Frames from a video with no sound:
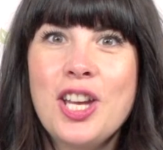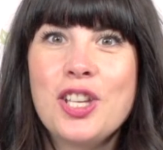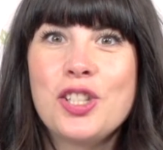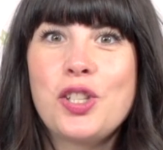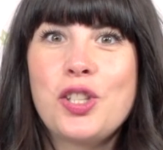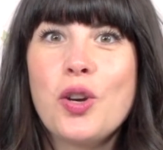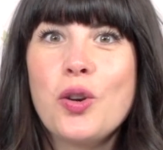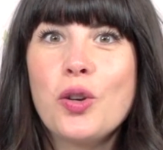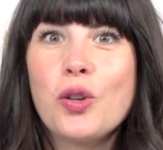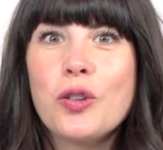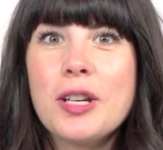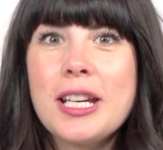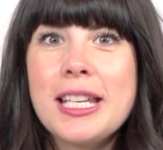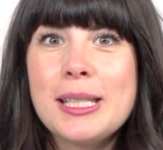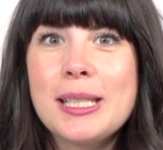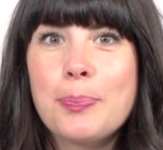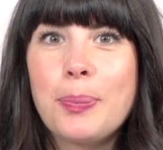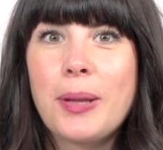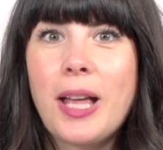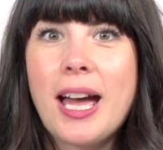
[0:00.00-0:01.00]
So
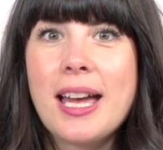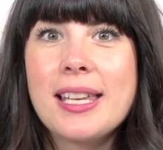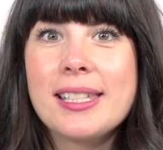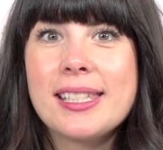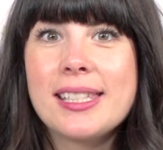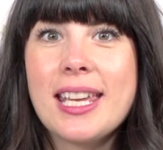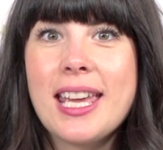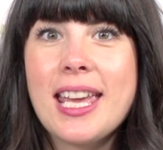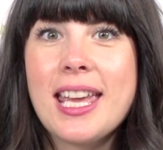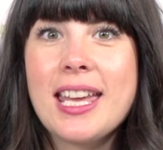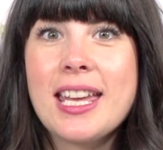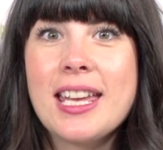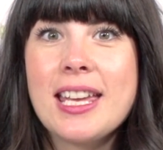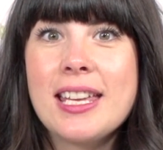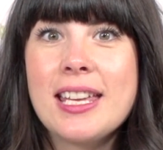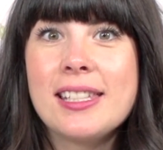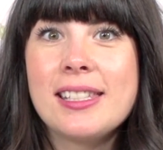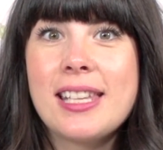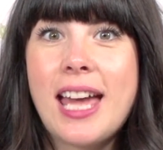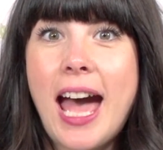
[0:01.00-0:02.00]
Greens Plus
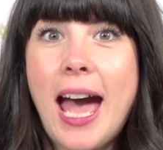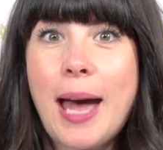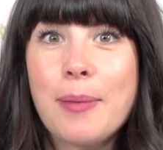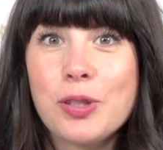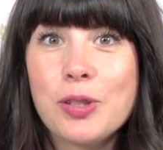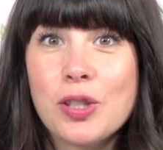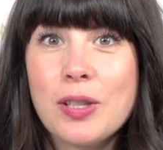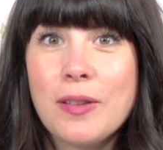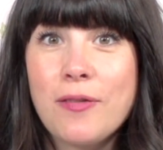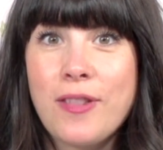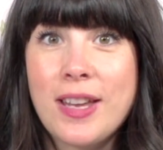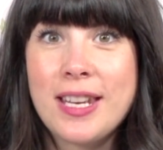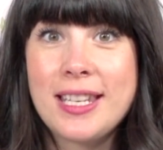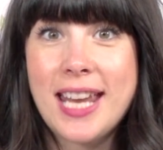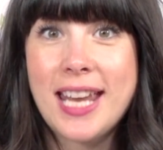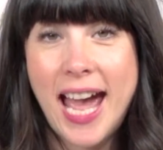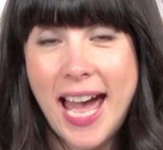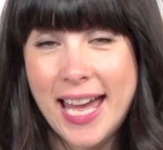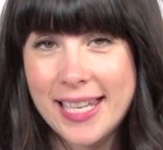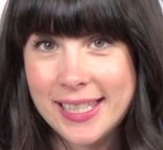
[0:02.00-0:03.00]
is absolutely
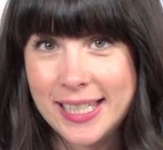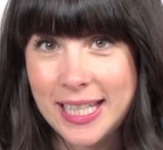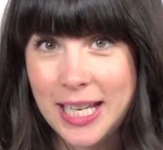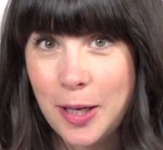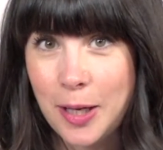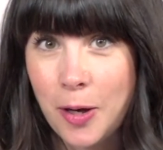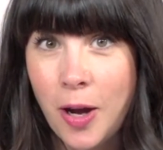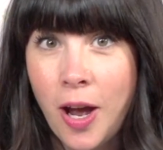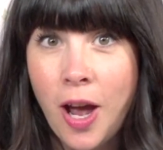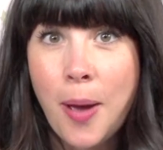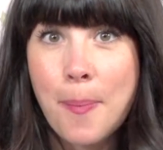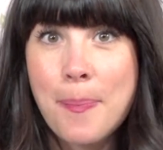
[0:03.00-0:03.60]
fantastic